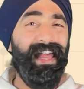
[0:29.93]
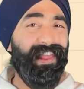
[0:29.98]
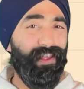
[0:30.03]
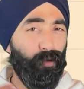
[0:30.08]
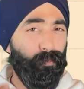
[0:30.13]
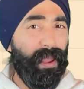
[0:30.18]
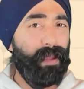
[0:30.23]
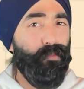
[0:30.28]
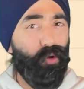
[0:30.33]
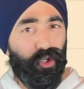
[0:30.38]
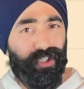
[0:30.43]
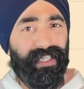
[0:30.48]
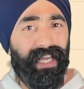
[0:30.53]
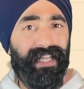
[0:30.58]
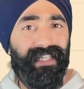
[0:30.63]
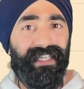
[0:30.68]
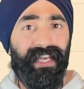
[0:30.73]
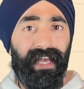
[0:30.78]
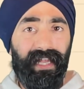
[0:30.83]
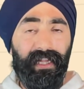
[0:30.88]
It'll make more
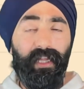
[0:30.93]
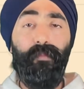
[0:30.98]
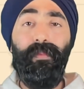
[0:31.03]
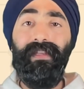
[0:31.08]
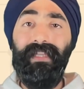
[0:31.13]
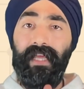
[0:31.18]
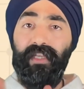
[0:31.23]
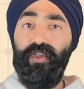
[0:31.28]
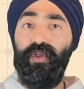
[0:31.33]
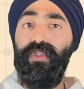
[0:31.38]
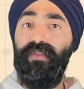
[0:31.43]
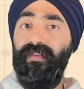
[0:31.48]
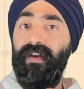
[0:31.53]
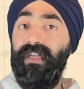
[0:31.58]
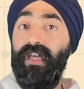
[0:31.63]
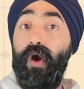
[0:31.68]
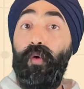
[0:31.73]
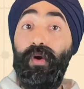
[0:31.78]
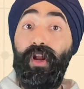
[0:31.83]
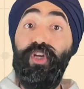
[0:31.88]
sense a little bit later in this
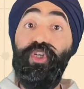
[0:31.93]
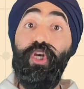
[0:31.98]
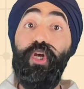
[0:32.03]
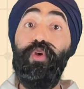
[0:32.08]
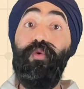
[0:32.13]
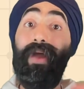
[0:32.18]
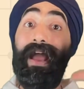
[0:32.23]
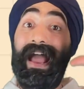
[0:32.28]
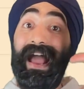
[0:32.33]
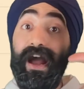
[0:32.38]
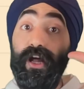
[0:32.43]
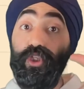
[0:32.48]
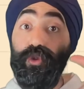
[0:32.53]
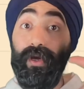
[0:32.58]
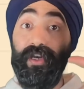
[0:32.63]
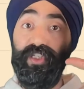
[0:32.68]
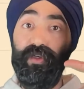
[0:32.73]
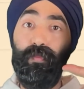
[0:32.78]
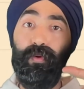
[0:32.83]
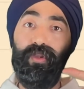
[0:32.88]
video when I show you how
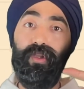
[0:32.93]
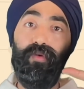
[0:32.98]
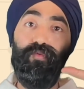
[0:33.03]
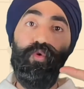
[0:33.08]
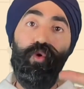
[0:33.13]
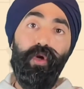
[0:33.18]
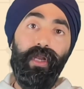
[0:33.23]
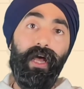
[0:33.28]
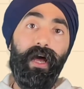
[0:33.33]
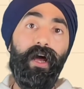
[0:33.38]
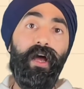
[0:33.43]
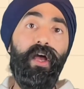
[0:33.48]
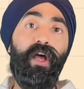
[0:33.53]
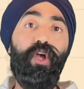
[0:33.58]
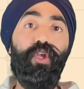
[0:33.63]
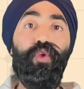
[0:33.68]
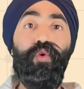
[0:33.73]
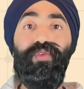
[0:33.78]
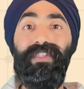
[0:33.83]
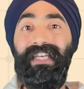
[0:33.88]
to actually put the ruler
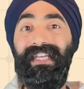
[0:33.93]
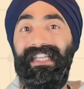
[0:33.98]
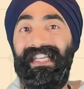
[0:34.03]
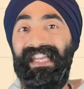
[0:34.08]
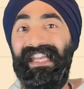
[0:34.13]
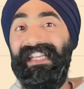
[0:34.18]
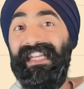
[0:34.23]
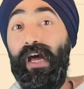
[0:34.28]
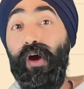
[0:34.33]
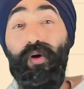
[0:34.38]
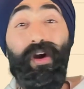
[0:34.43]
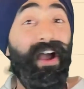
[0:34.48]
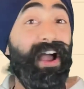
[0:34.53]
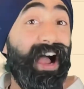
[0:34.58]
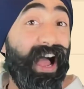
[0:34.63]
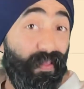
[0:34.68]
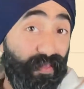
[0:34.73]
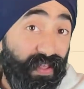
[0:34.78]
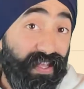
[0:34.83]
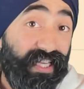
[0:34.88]
using Keynote.
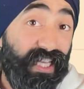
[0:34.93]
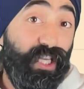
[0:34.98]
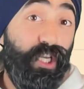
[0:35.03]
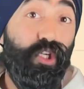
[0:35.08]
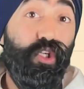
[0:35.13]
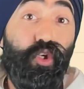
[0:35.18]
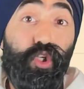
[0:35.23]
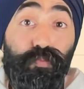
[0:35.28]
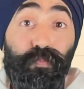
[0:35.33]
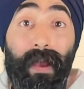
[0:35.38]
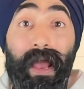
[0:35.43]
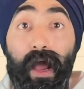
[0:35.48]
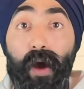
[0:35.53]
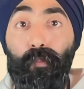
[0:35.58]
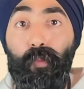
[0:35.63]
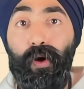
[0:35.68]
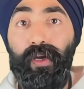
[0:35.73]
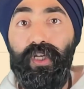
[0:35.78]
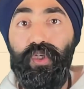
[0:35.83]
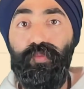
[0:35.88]
I think you can use
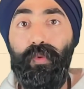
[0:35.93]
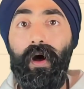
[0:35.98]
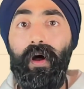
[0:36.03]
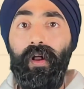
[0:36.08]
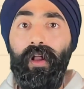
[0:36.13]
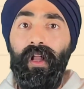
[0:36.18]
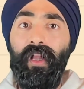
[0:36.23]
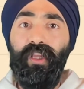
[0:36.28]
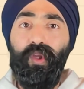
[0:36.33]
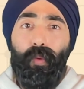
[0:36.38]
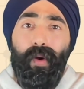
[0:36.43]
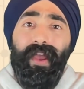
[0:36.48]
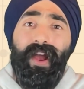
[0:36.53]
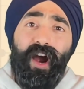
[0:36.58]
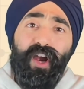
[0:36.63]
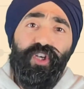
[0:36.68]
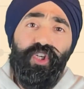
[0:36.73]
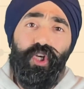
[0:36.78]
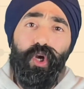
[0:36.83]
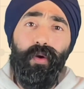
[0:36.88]
PowerPoint as well. The way
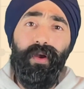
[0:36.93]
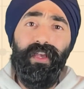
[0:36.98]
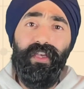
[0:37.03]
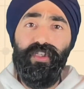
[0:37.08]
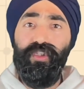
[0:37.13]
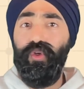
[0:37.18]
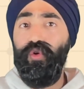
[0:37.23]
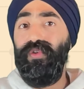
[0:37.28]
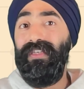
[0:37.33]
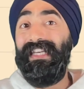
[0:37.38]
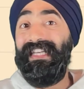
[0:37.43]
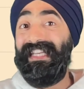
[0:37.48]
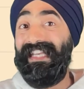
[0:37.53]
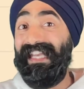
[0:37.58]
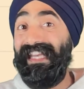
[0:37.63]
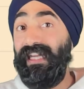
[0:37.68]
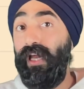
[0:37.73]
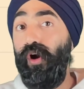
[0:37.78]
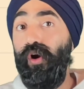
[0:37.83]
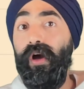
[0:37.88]
I show it is using
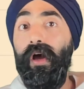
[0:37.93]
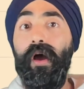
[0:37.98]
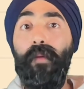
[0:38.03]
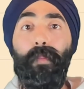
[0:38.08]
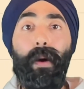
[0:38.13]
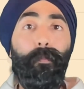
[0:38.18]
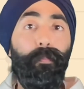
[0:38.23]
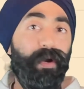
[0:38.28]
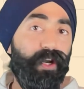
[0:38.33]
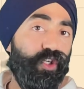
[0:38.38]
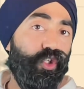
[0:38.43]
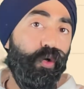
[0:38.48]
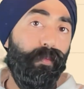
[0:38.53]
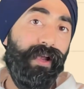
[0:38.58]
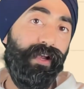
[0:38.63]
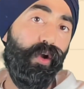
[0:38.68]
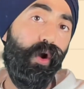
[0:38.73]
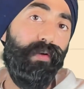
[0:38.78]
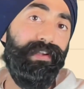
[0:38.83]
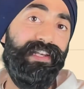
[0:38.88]
Keynote, but I'm pretty sure
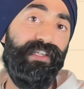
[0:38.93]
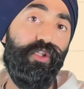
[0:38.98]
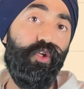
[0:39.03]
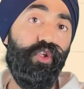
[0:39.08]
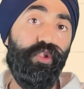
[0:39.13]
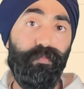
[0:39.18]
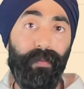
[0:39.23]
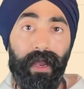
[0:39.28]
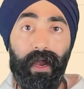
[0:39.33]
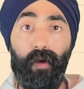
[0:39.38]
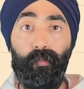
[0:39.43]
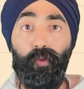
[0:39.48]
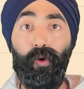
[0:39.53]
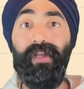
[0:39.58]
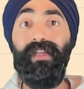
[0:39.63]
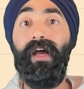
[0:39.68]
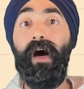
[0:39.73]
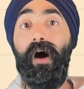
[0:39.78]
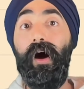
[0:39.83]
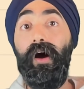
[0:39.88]
my colleagues use
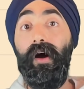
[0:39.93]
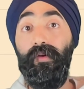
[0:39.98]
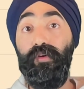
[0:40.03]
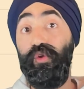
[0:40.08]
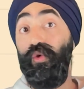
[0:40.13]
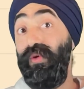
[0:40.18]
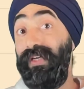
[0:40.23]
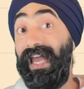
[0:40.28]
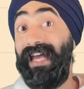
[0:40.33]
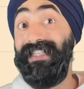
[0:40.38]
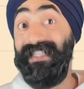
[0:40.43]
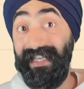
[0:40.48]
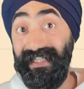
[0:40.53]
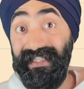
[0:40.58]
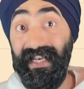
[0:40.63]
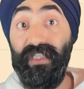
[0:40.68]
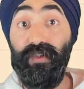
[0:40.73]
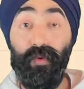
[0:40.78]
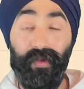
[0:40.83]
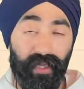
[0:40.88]
PowerPoint do you get
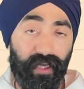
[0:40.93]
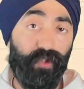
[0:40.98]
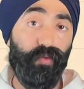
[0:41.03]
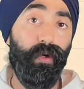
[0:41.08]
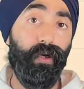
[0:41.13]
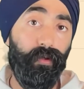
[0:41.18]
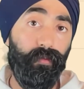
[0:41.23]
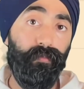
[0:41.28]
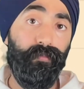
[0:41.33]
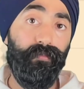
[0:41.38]
success with it as well.